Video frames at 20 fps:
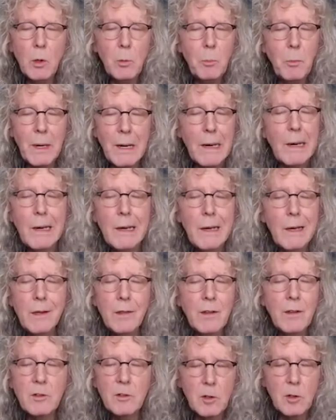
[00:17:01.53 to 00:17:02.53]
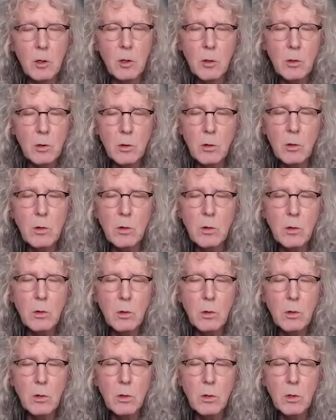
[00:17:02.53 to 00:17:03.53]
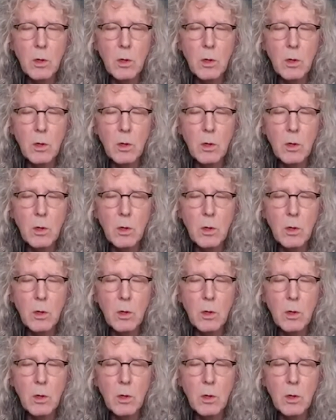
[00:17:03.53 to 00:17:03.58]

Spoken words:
by the score.